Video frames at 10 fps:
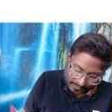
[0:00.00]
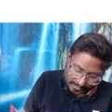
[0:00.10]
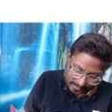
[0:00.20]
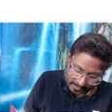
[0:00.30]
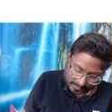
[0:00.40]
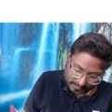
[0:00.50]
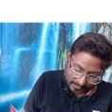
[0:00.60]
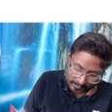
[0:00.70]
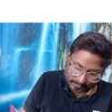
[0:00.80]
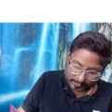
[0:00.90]
is,
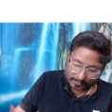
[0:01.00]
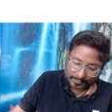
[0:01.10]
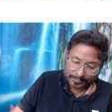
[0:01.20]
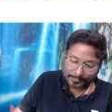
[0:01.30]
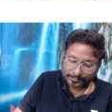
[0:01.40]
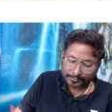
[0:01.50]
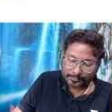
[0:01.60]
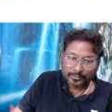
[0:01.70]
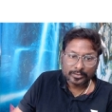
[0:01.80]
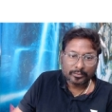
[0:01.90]

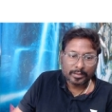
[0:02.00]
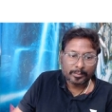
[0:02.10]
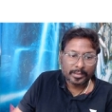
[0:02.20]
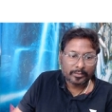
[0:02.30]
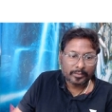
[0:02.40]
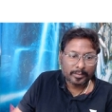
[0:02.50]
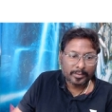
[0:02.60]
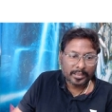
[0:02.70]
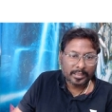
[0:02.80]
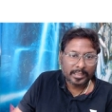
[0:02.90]
one
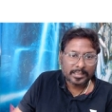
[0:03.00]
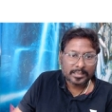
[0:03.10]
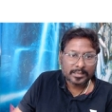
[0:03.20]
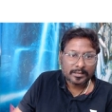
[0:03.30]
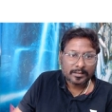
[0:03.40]
minute guys.